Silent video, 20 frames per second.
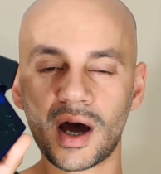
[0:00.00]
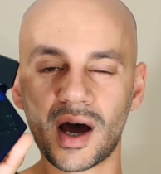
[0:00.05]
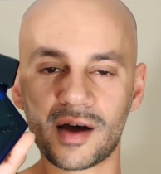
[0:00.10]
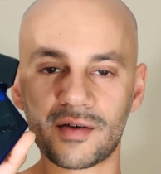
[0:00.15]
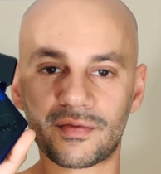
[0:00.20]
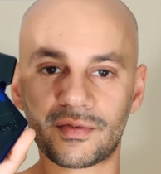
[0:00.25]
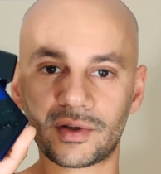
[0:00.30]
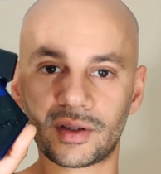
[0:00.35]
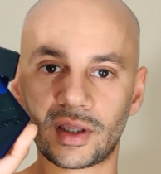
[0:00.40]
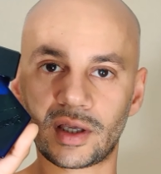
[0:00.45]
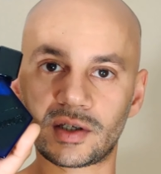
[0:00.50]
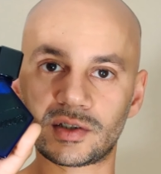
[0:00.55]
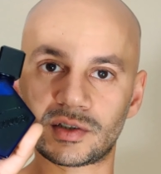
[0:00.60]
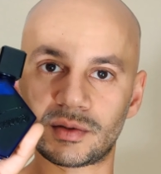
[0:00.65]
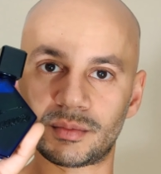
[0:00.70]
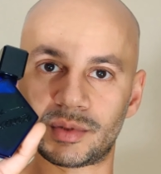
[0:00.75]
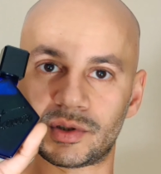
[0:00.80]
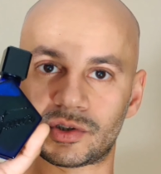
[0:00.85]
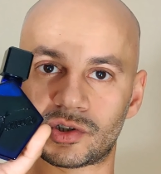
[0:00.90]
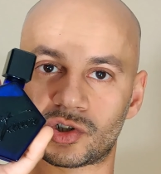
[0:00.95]
I feel like is a
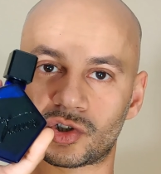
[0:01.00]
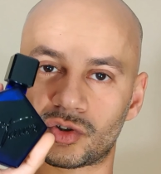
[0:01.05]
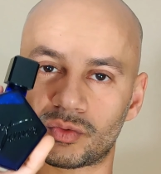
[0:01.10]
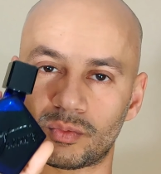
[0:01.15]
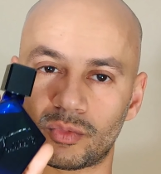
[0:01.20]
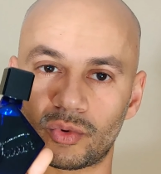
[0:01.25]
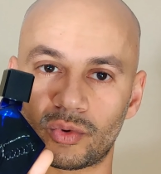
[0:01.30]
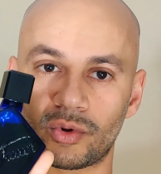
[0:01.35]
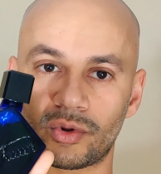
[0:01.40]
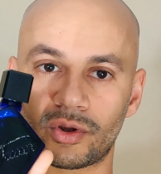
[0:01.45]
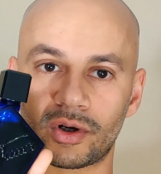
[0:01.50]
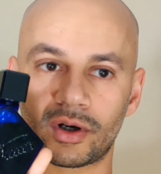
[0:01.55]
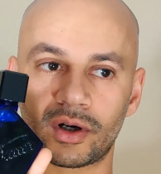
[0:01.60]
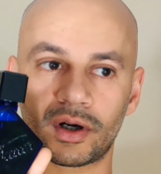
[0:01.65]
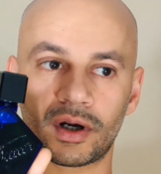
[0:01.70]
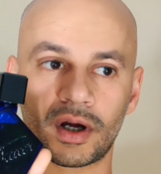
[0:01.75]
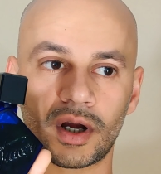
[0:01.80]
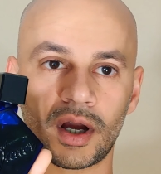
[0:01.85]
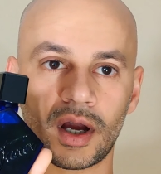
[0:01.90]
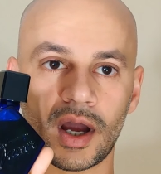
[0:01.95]
bit smoother
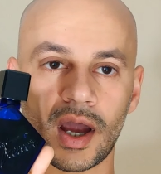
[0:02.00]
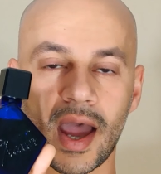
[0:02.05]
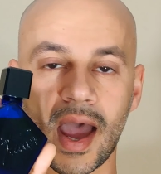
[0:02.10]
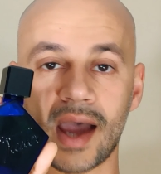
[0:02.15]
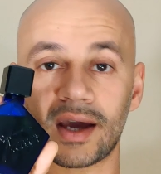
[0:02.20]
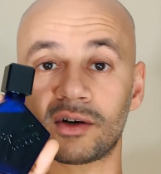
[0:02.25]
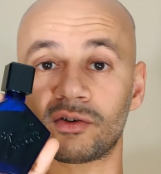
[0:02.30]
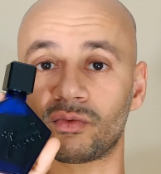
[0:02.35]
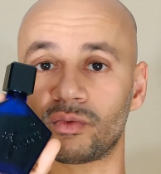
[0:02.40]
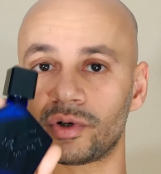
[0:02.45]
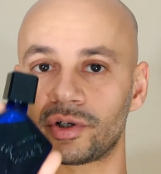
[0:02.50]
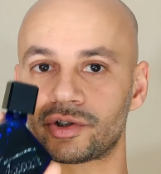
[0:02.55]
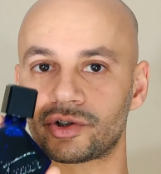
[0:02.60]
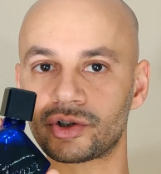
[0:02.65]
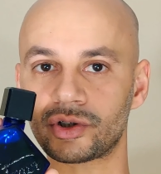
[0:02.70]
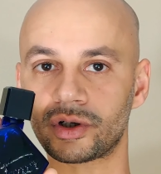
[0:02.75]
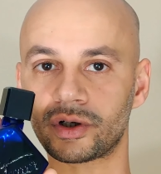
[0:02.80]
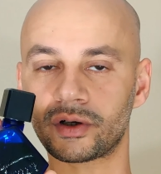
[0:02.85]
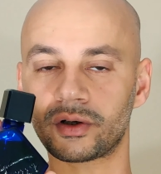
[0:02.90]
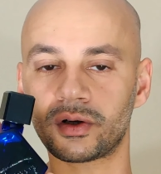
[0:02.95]
and
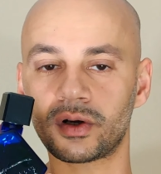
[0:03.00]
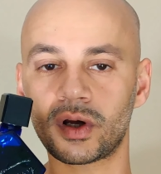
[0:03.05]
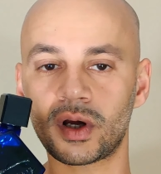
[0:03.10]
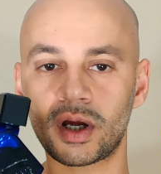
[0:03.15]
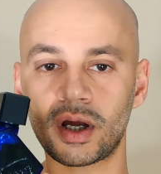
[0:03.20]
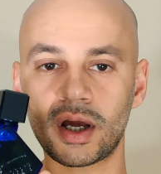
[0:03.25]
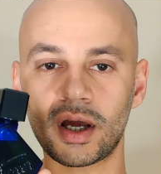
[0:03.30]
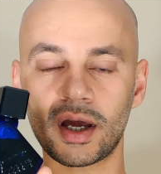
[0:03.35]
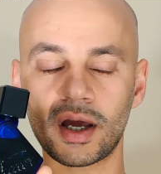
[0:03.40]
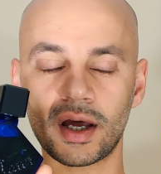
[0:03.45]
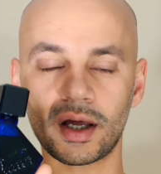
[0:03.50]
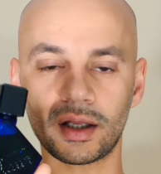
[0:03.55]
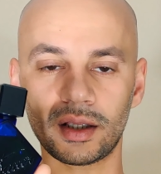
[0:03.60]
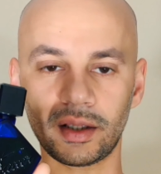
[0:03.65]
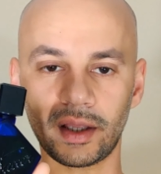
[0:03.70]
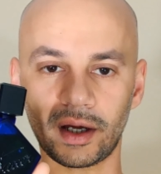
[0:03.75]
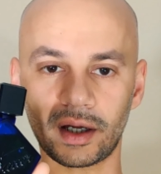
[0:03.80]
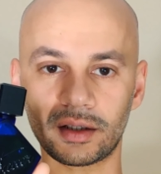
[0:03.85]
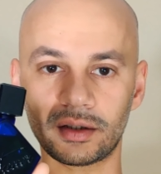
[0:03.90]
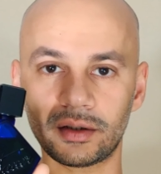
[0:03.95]
richer,
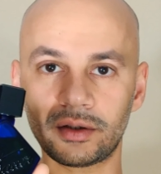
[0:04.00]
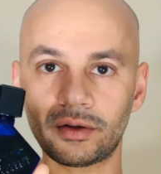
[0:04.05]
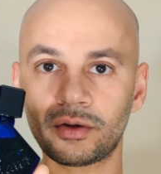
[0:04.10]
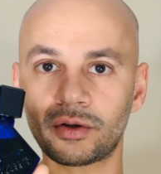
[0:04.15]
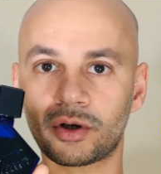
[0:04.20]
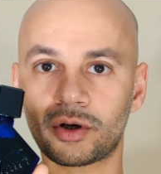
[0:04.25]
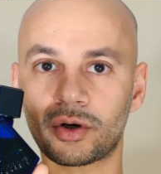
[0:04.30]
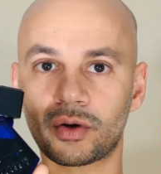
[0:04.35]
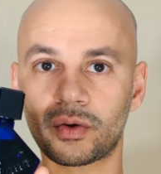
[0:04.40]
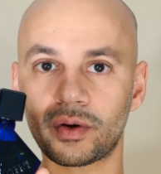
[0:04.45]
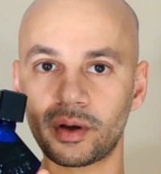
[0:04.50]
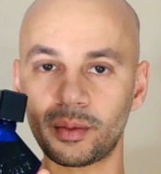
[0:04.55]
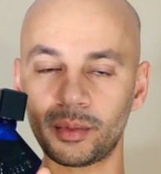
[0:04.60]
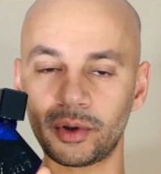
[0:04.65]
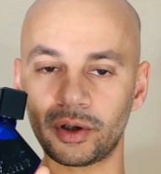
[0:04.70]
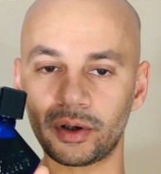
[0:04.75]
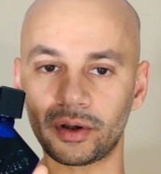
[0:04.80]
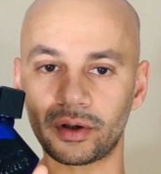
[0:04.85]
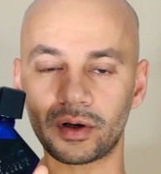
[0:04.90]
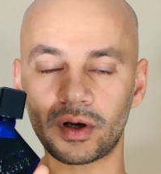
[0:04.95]
like a little
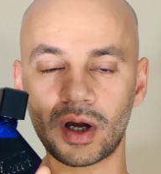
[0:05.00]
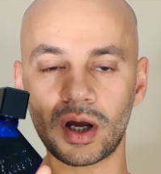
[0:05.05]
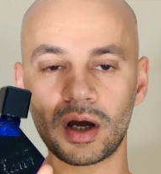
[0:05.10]
creamier.